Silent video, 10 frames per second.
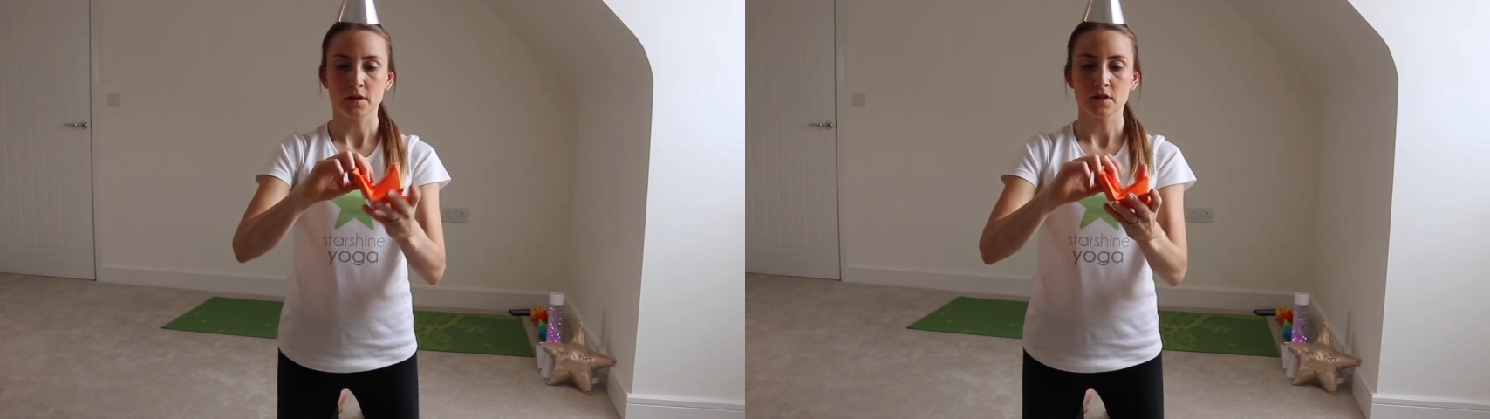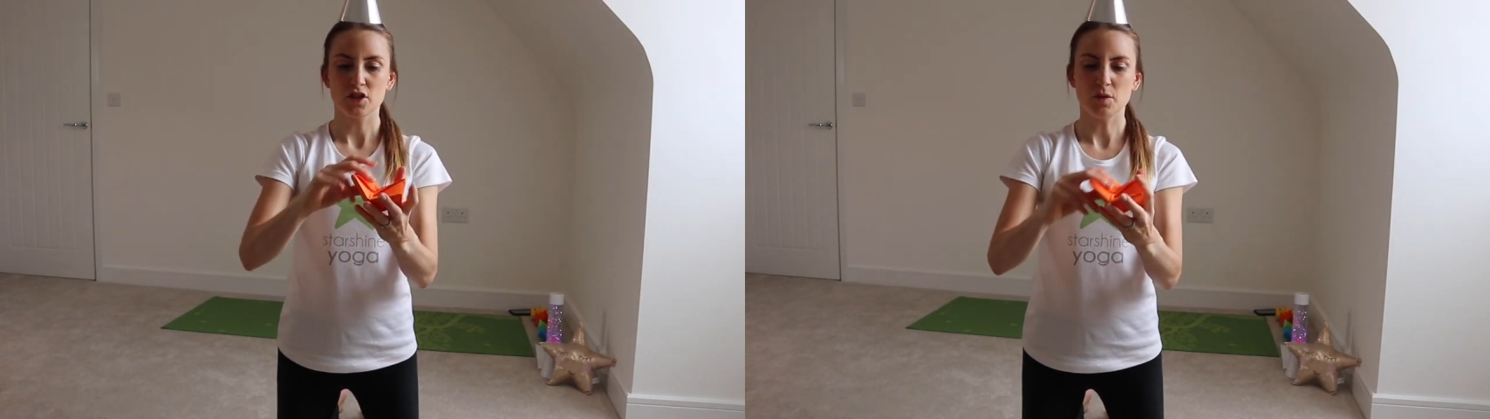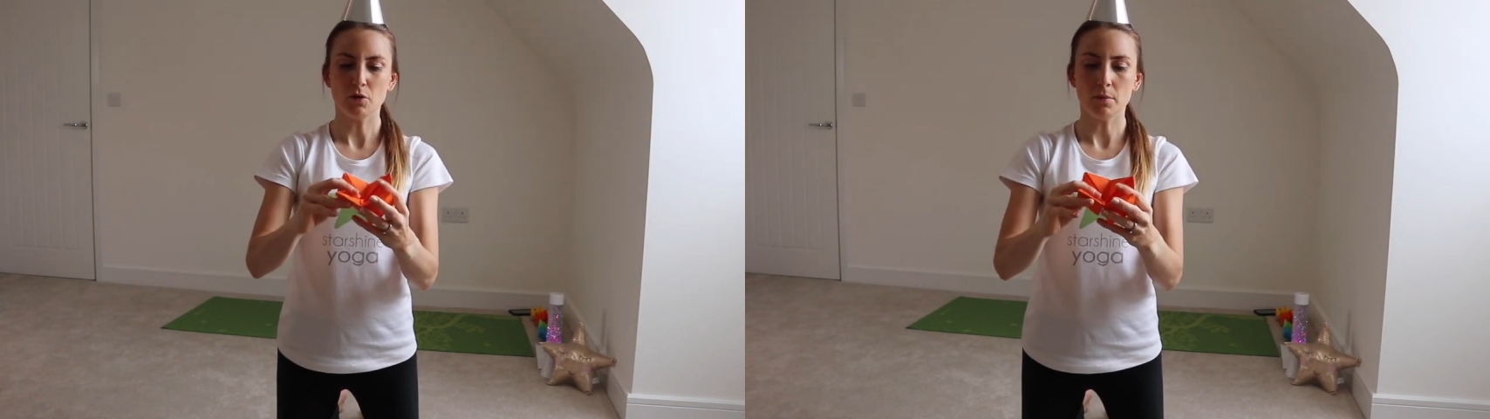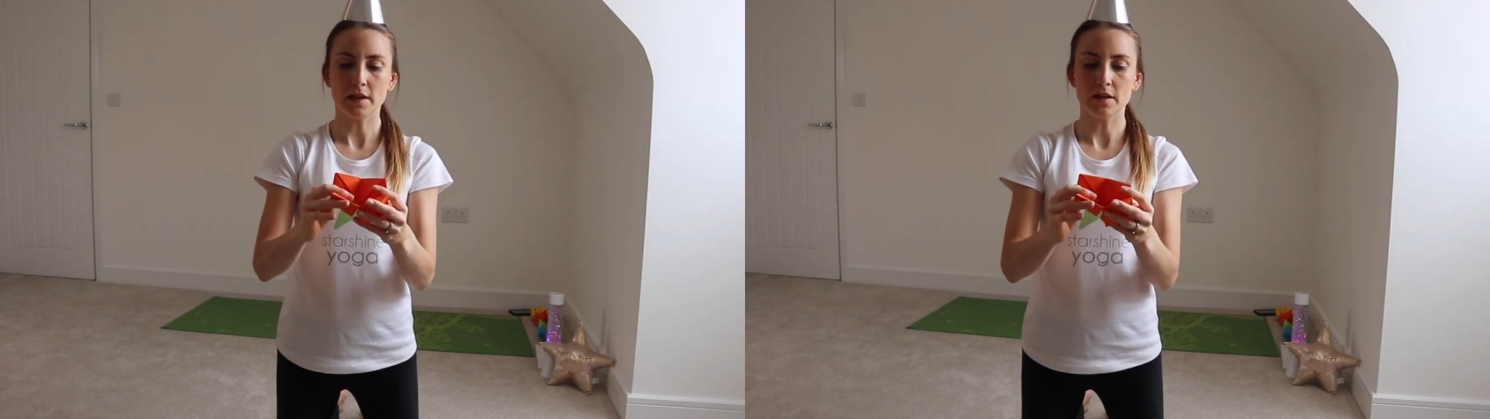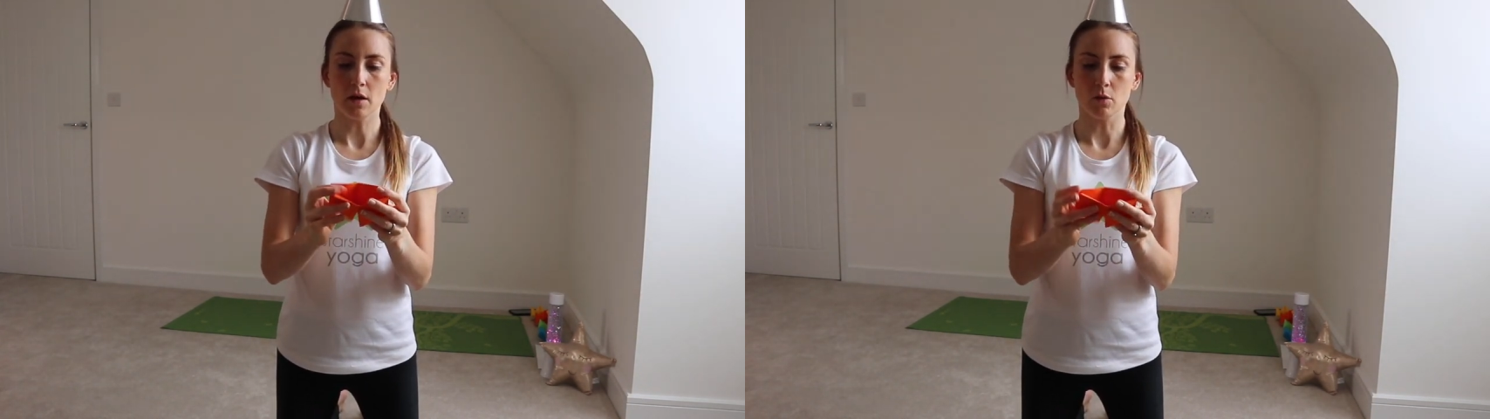so you
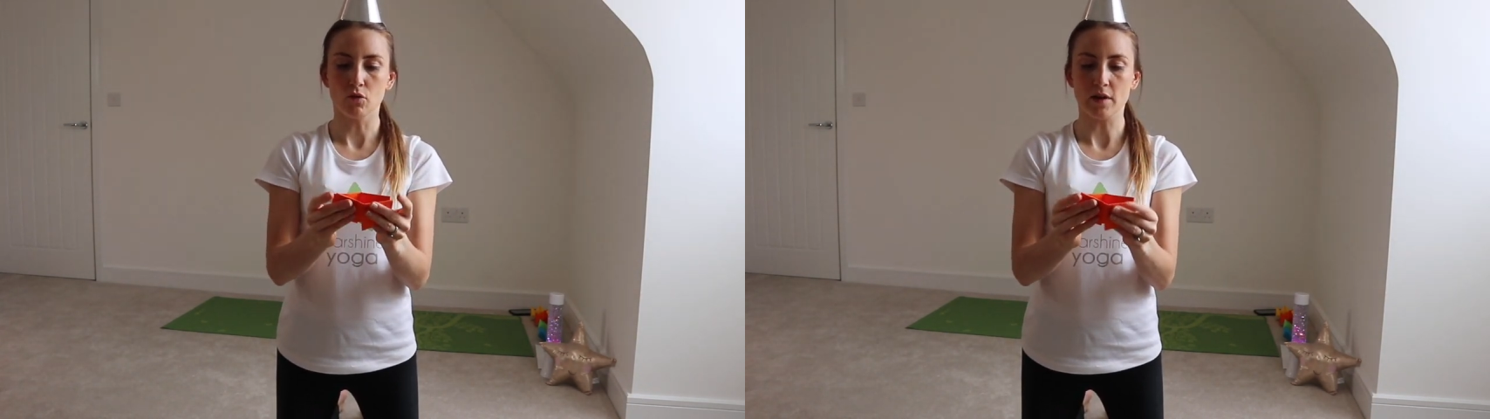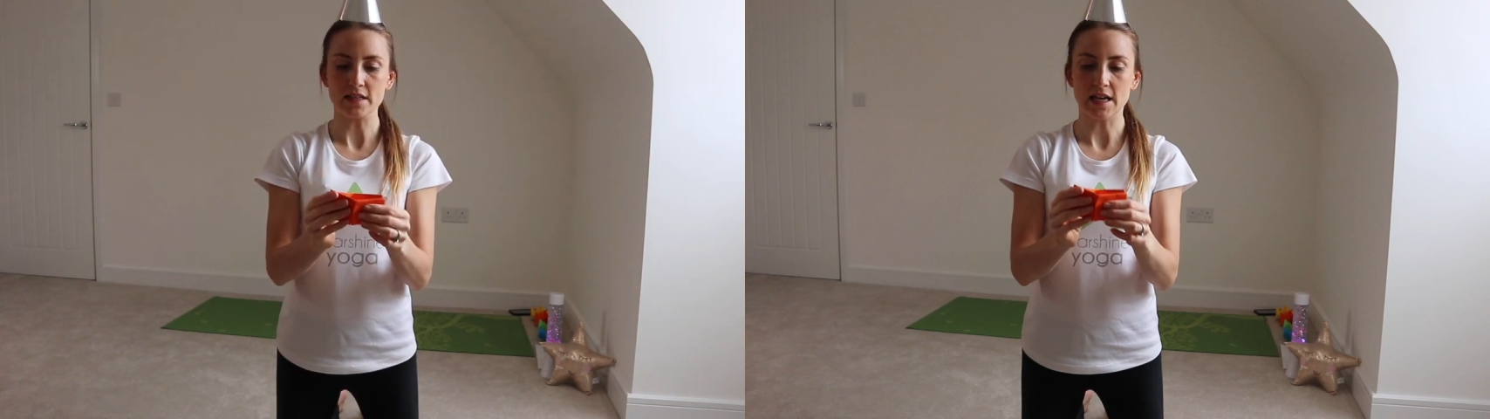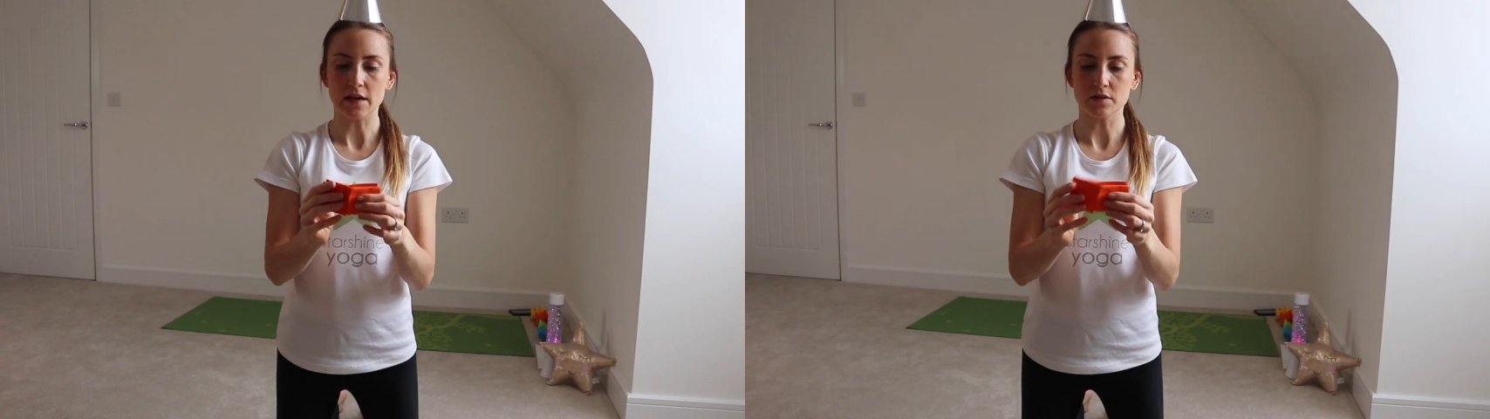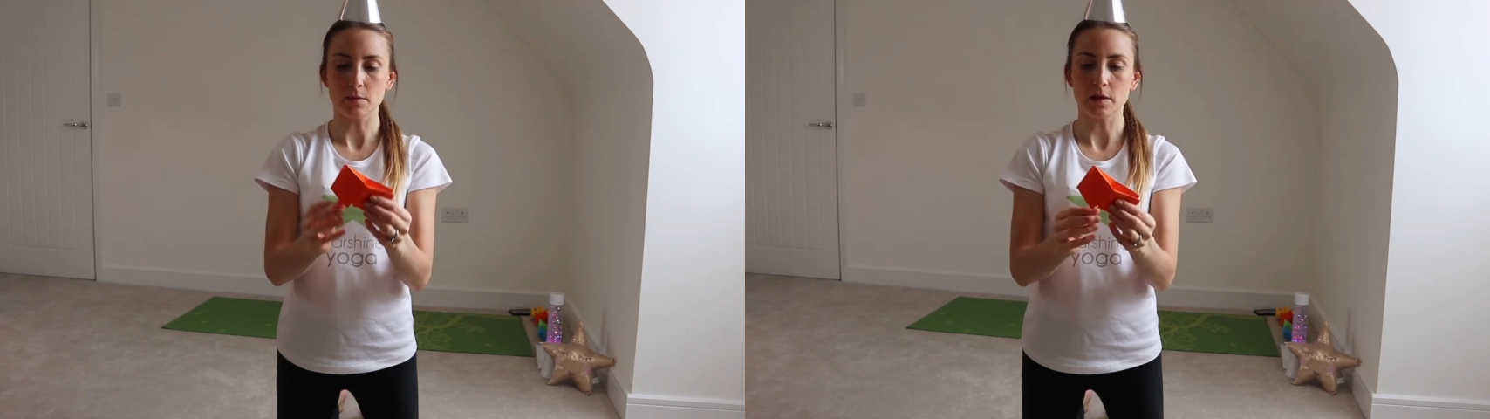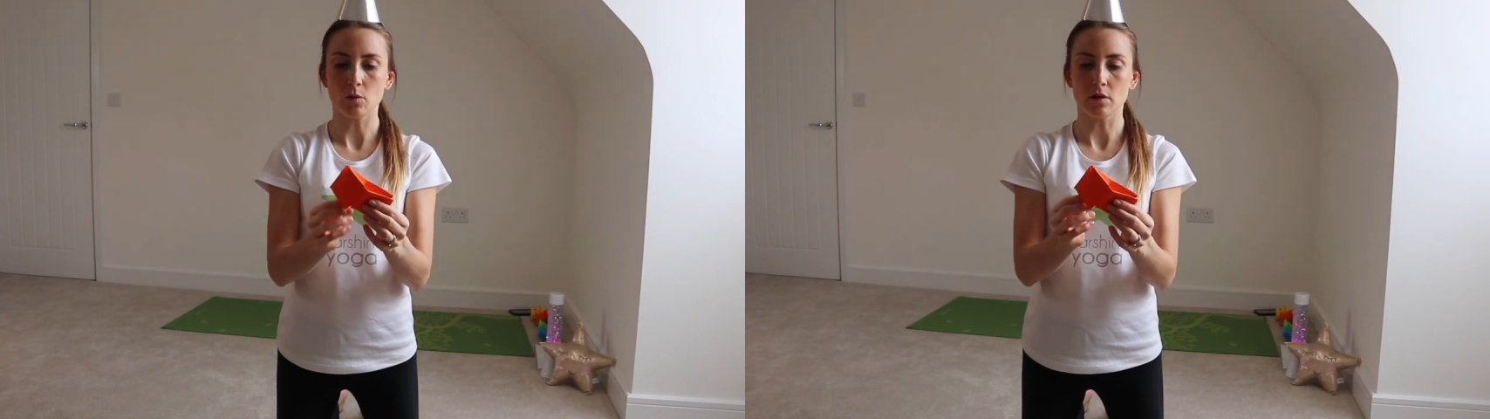probably know already how to
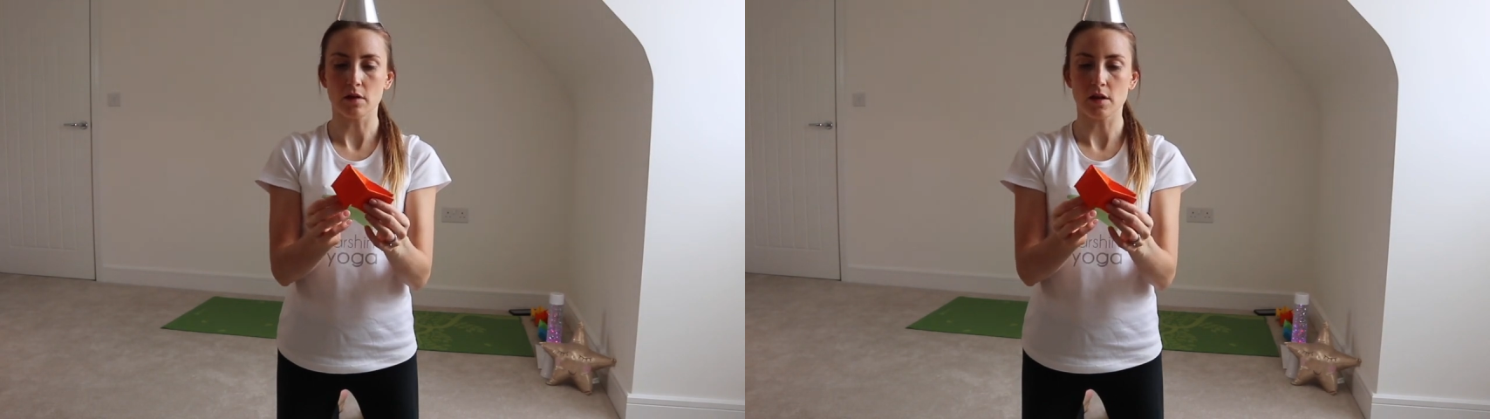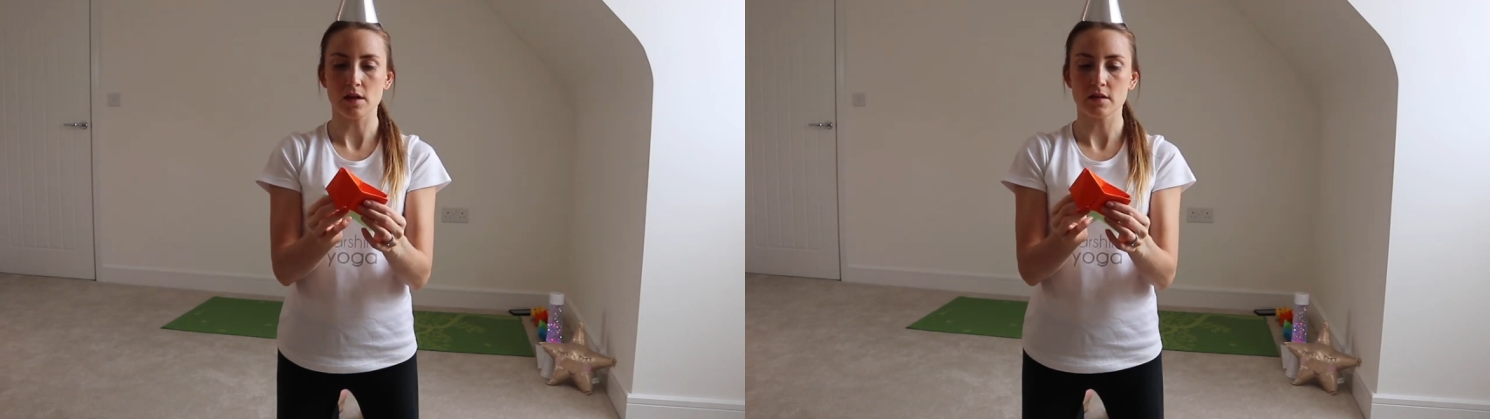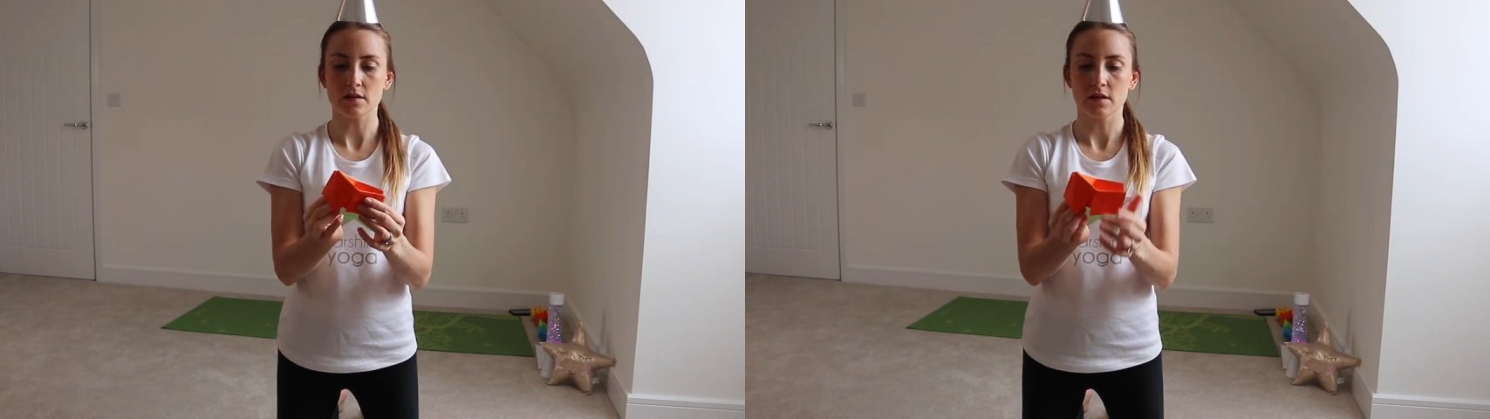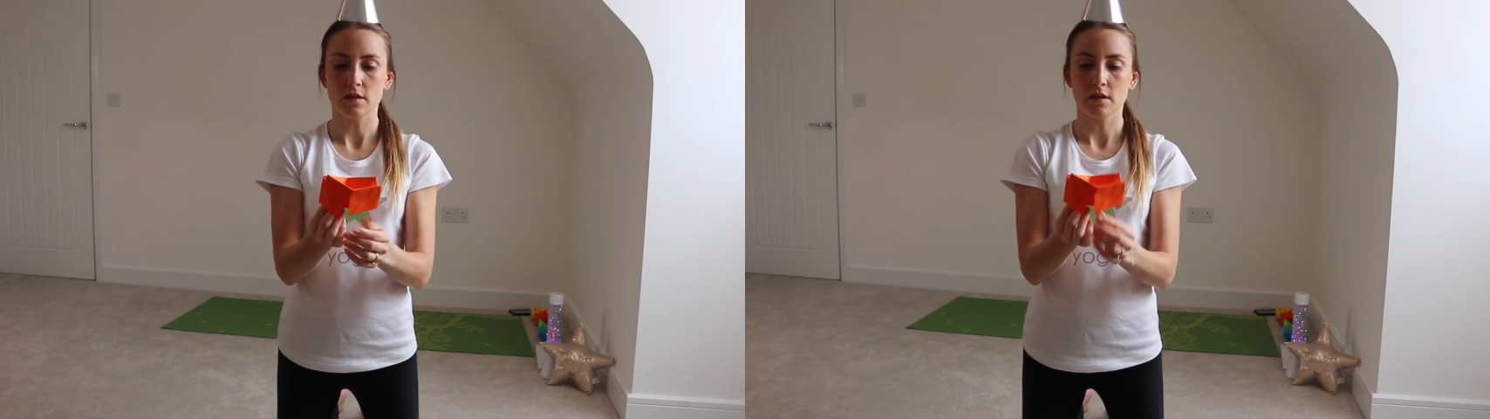make one of these,